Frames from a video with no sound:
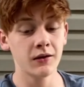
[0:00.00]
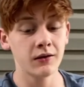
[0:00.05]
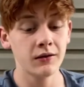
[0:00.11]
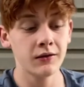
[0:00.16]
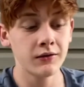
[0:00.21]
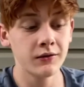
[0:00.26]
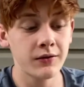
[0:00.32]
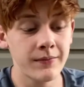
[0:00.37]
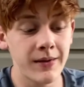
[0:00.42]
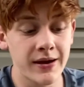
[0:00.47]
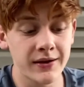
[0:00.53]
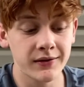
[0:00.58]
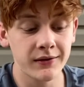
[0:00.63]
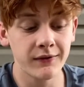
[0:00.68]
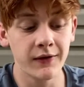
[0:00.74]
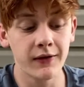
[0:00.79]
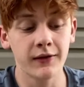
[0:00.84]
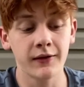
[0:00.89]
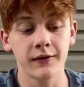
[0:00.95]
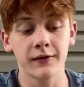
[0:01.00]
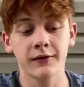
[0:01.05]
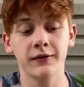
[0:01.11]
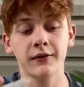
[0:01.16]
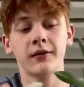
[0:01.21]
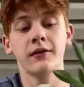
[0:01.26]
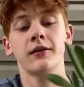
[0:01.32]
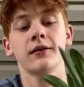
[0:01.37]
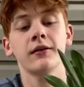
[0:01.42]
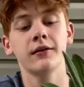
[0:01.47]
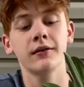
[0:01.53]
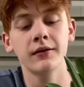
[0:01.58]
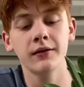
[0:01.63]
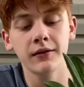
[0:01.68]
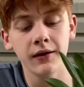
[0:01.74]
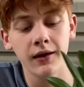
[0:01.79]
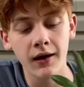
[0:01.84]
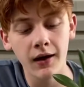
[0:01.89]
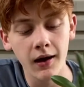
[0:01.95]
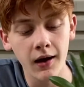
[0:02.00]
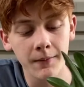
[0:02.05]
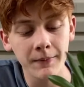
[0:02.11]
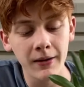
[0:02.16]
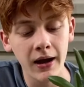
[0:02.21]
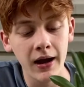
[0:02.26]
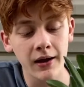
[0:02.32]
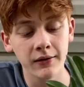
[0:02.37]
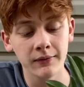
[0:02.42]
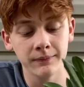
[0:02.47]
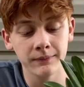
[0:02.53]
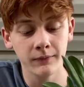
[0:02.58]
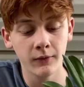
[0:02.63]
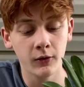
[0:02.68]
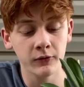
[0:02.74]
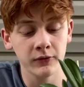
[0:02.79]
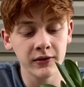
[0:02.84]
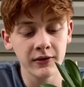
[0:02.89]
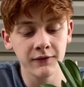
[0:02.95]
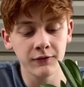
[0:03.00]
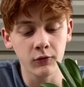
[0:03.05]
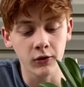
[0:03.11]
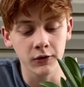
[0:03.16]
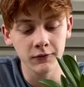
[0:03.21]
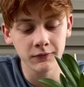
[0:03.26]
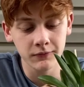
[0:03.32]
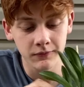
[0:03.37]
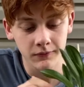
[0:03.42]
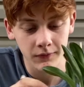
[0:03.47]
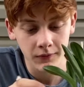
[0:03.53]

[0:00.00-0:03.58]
So Masdevallias, I only have one,